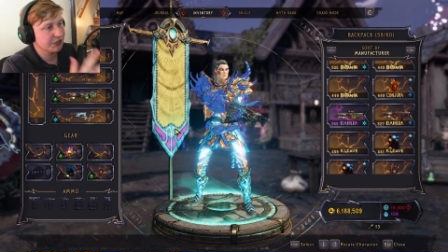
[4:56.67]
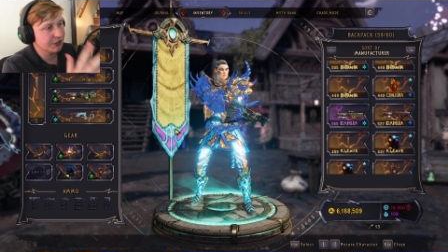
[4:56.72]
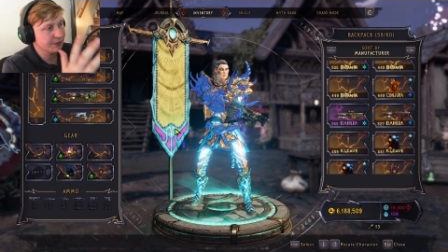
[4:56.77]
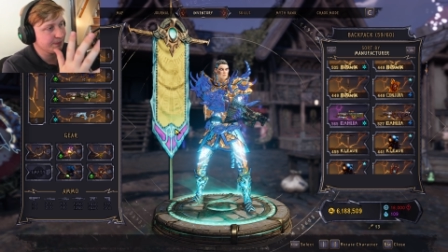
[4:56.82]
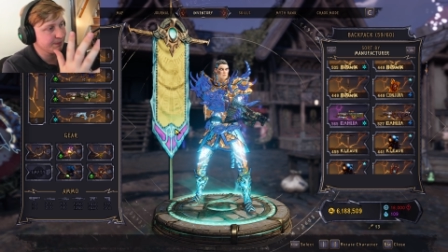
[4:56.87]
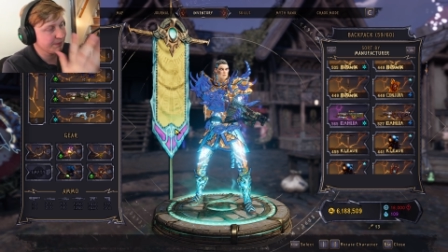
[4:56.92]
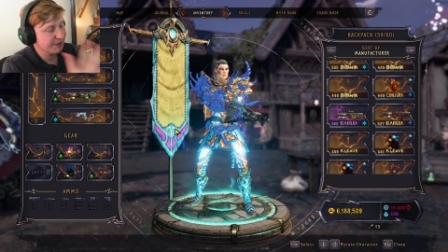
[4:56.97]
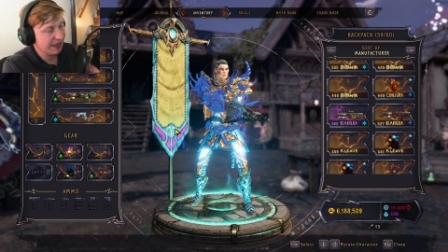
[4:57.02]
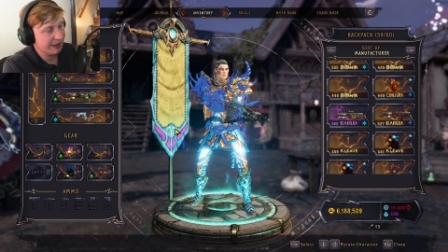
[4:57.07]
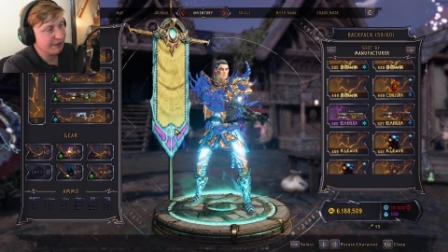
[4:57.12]

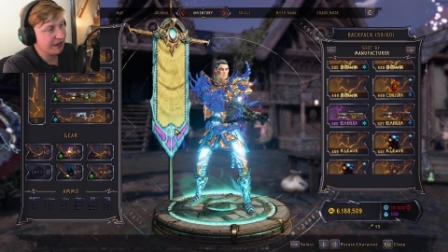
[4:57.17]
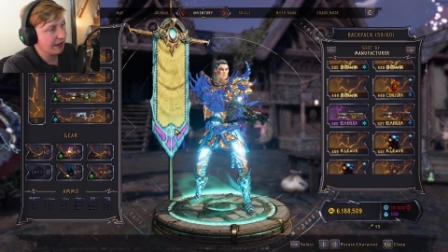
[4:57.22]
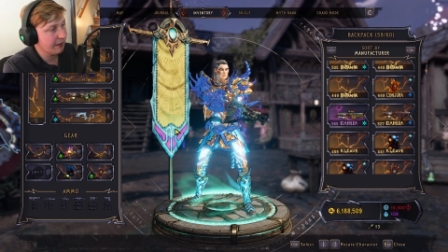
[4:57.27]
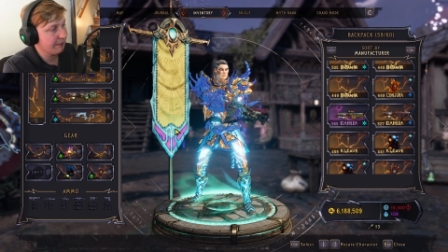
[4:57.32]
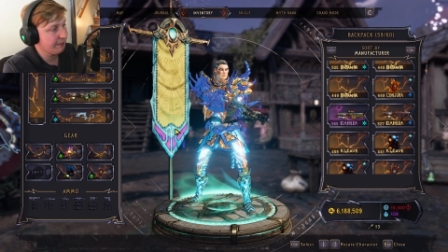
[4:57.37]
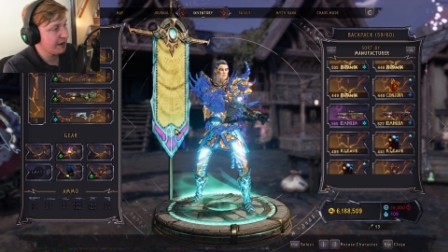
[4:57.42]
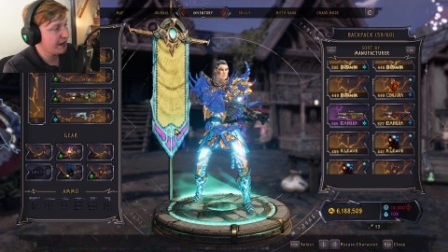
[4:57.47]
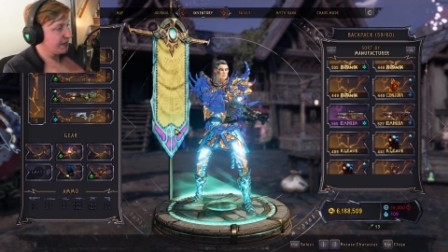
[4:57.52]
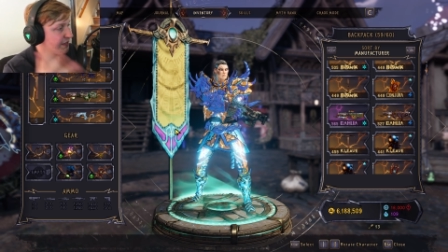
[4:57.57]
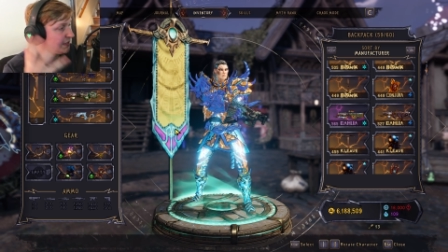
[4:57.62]
So keep that
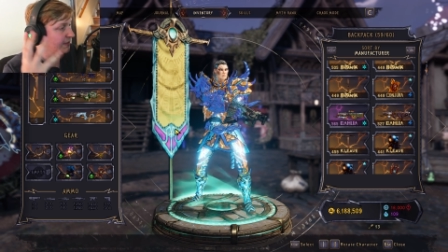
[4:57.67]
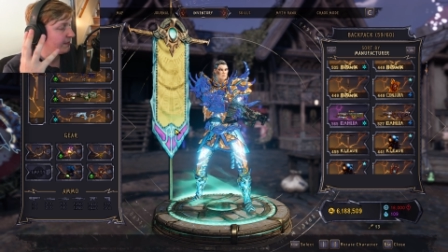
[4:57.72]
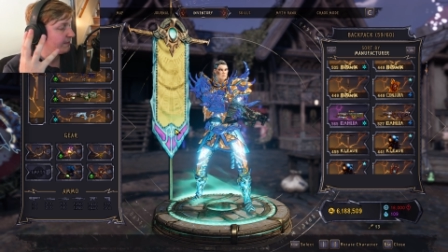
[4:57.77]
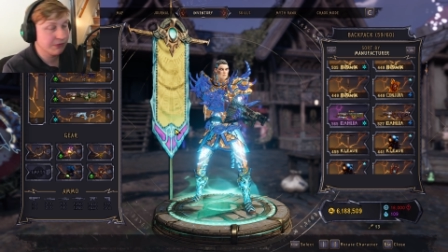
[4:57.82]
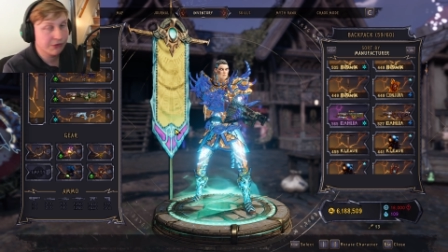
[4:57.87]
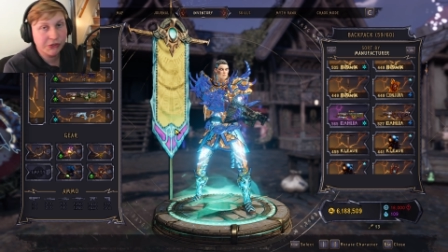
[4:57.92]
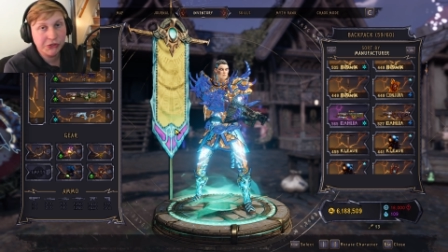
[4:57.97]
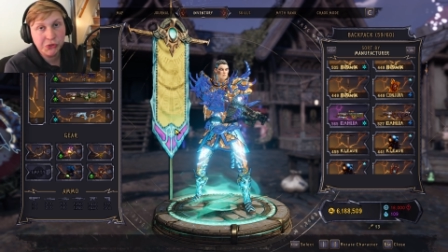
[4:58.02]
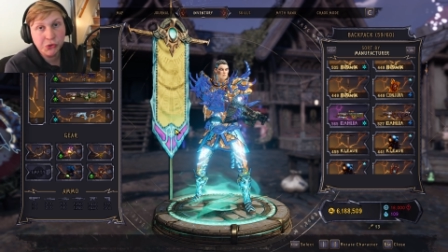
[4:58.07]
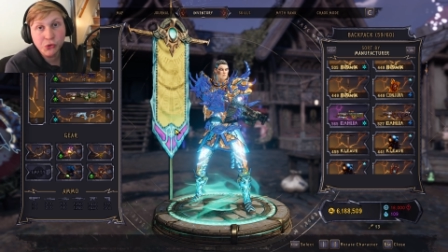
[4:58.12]
in mind. It'd be
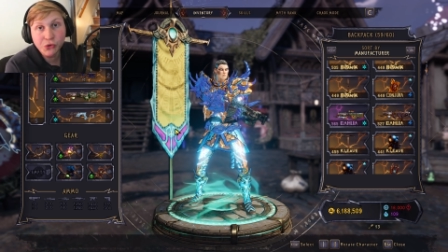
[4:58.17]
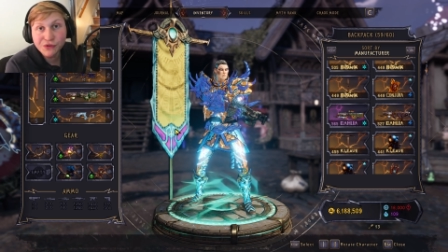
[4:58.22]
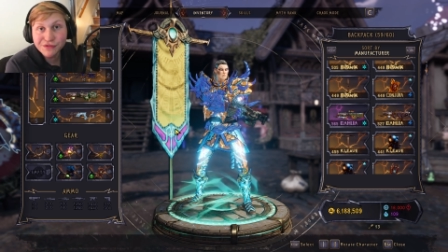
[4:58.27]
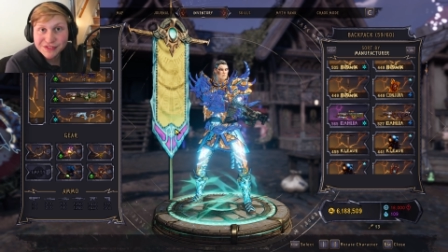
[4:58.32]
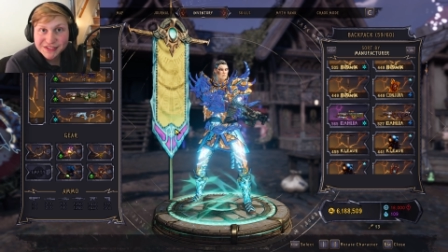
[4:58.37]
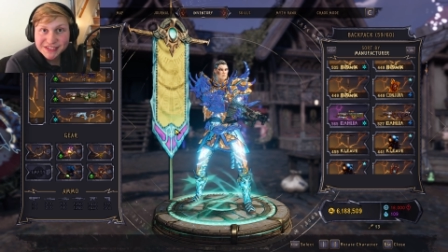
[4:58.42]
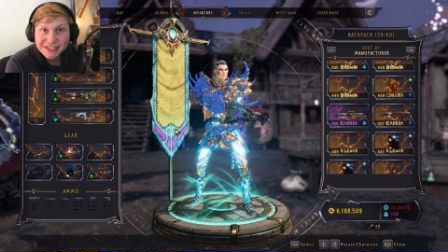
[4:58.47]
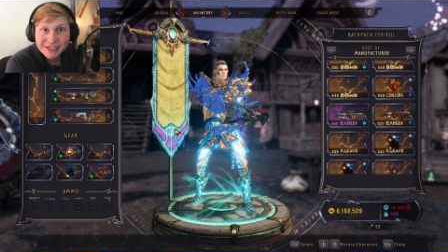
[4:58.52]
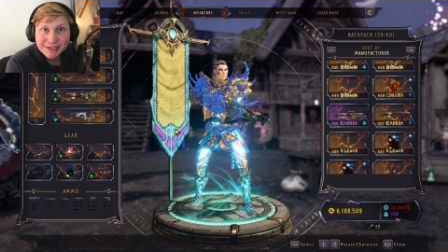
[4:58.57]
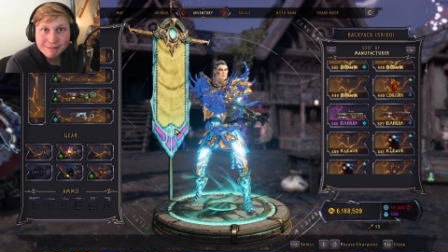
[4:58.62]
really cool
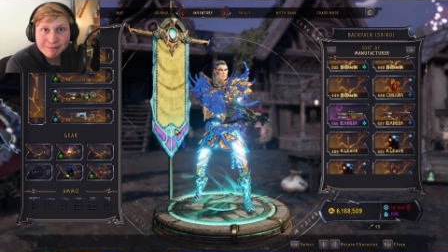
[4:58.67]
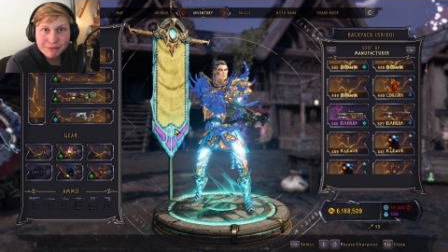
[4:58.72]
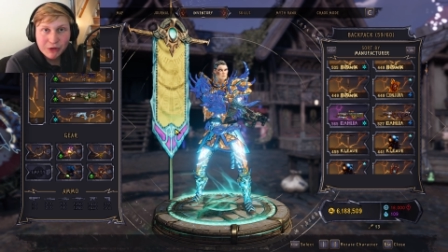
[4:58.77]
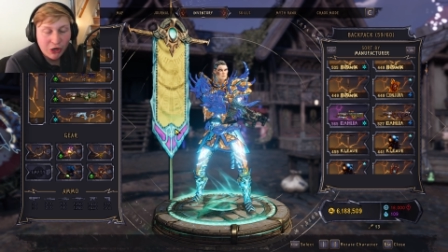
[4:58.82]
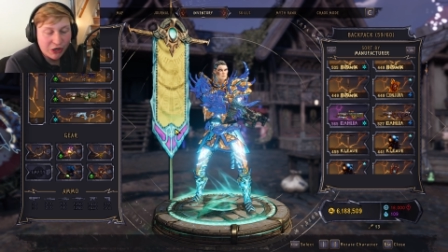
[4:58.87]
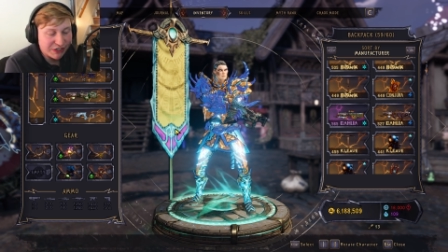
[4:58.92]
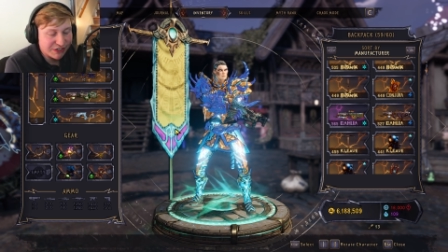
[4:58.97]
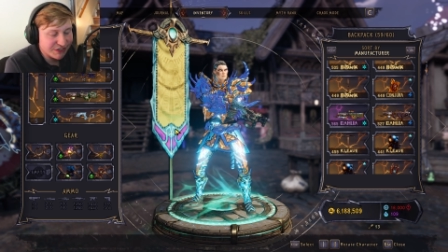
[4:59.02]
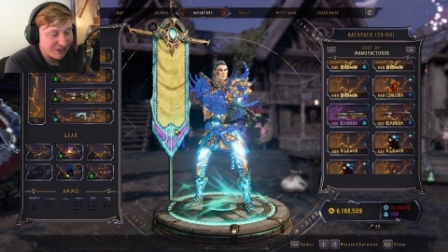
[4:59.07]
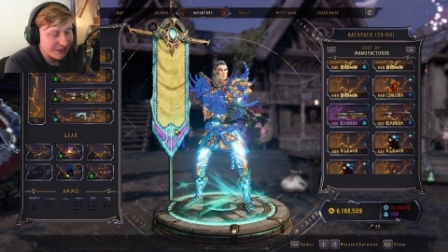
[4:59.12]
if it did,
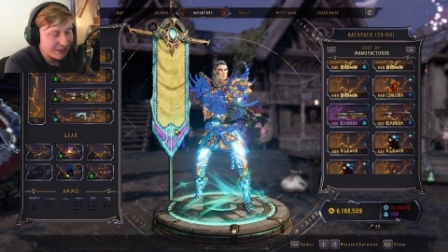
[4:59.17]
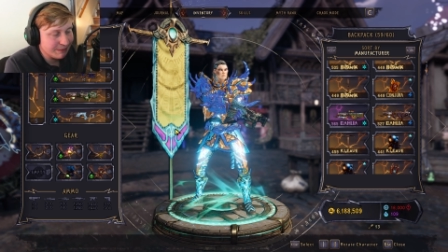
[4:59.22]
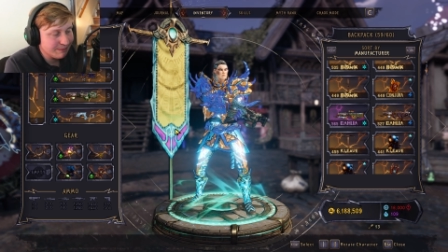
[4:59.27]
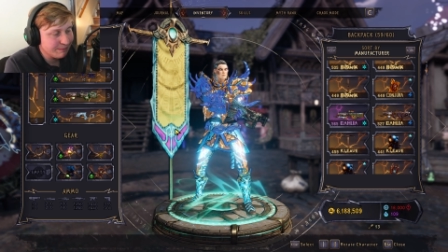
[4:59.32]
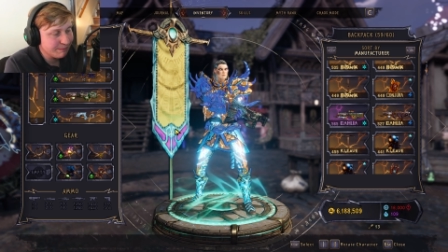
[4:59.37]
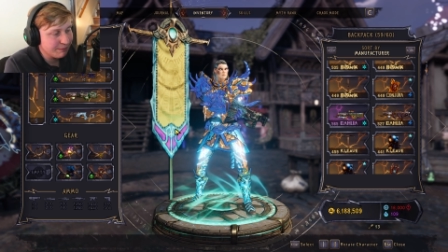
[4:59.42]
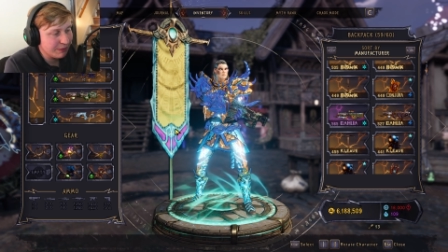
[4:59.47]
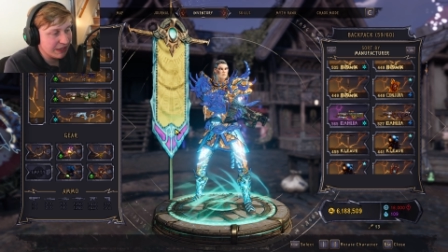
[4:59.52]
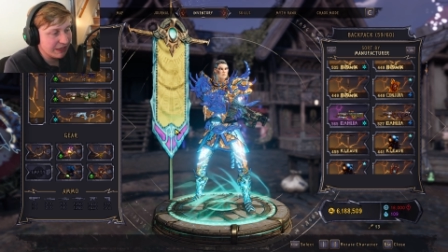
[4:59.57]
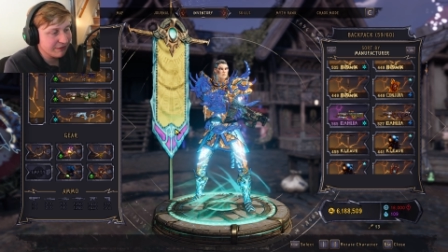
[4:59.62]
honestly.
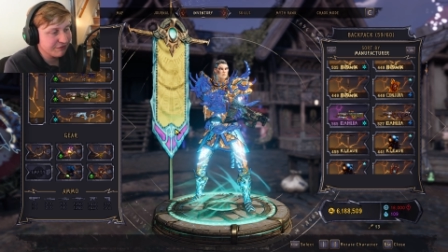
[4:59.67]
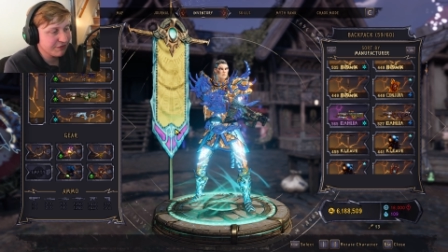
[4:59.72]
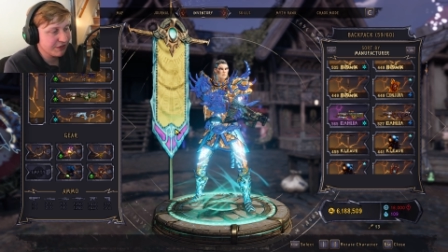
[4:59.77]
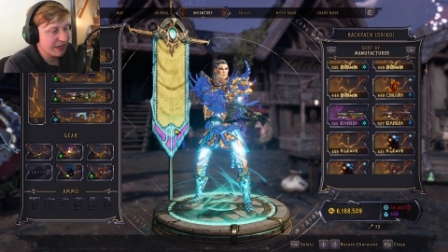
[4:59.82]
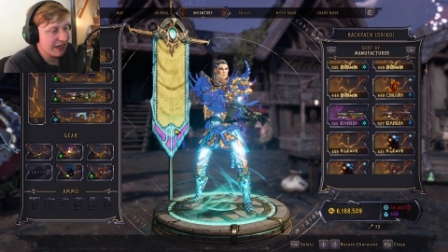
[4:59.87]
But